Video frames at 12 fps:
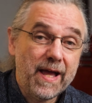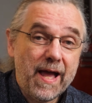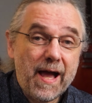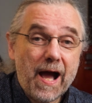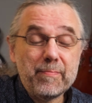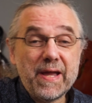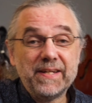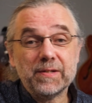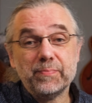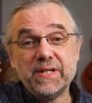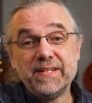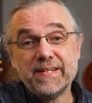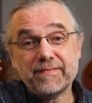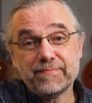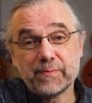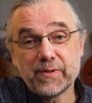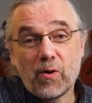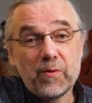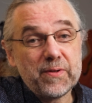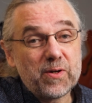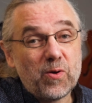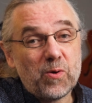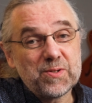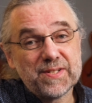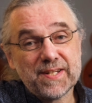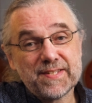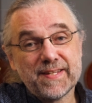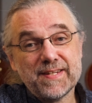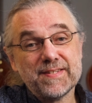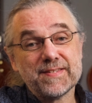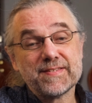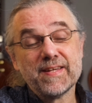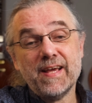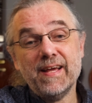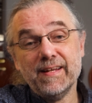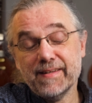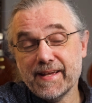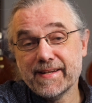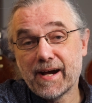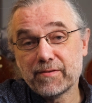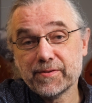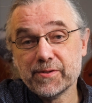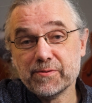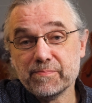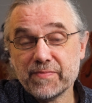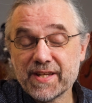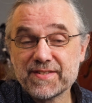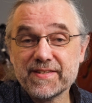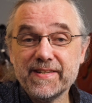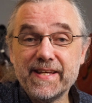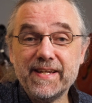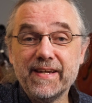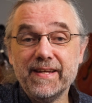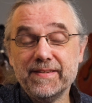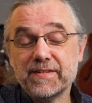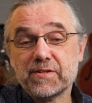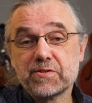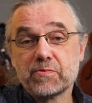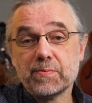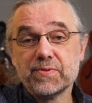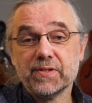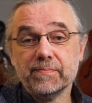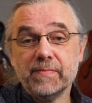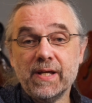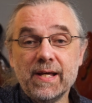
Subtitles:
I made a PDF with all the chords and extensions laid out for you. There's a link in the description.